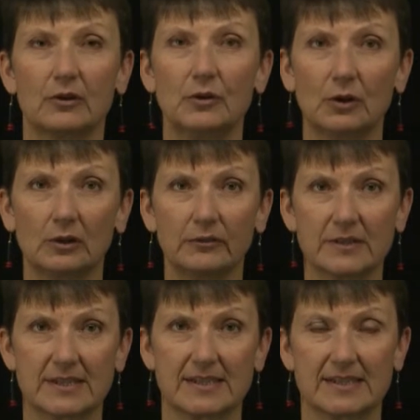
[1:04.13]
the
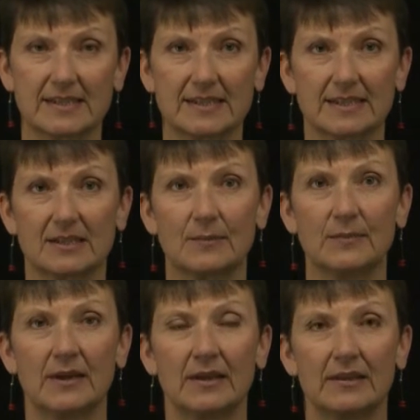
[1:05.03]
nervous
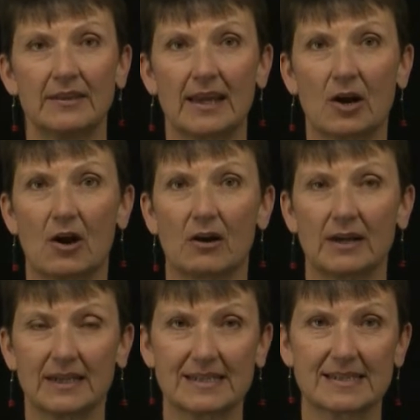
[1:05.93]
system that are
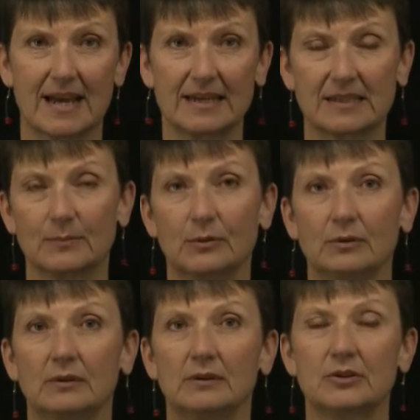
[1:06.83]

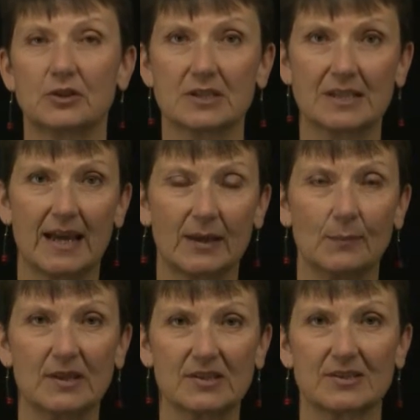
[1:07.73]
excitable, just like
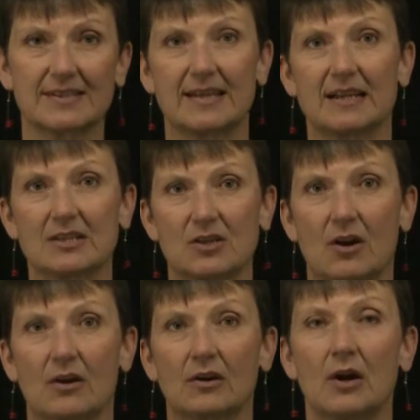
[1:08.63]
muscle cells
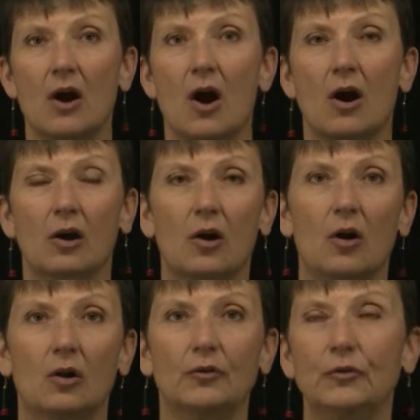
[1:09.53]
are
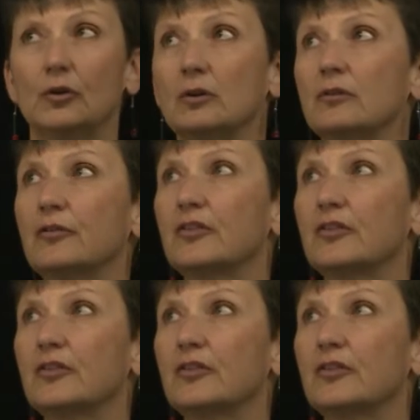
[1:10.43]
called nerve